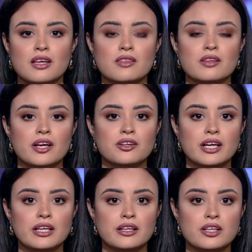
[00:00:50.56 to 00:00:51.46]
The
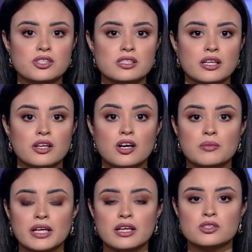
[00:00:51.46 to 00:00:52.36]
United Nations
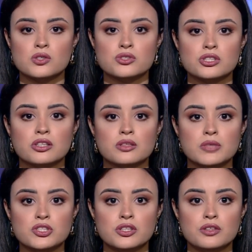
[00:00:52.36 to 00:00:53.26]
Economic and Social
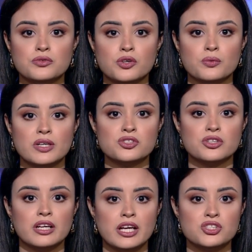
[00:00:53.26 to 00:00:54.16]
Commission for
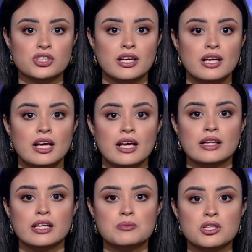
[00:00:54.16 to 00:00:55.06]
Western Asia
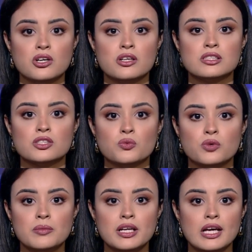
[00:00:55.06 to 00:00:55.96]
and Lebanon's
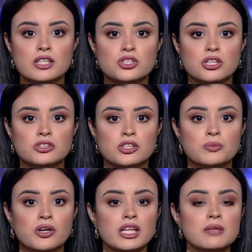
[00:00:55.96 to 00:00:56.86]
Women and Children
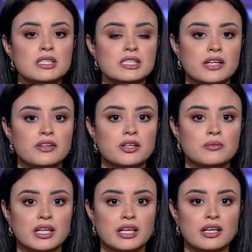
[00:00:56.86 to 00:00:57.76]
Parliamentary
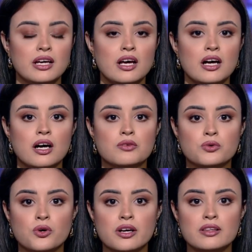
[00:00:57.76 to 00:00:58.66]
Committee have
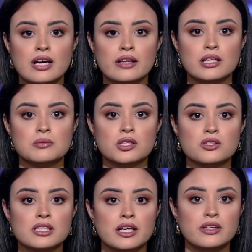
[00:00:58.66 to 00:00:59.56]
warned that
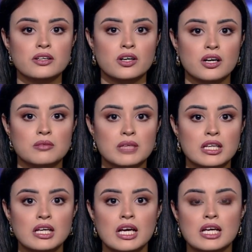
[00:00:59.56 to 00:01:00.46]
Lebanon's care
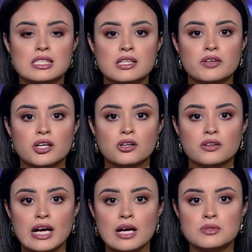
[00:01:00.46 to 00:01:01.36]
economy is nearing
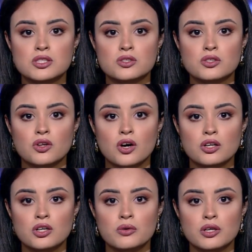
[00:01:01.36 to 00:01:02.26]
collapse due to the ongoing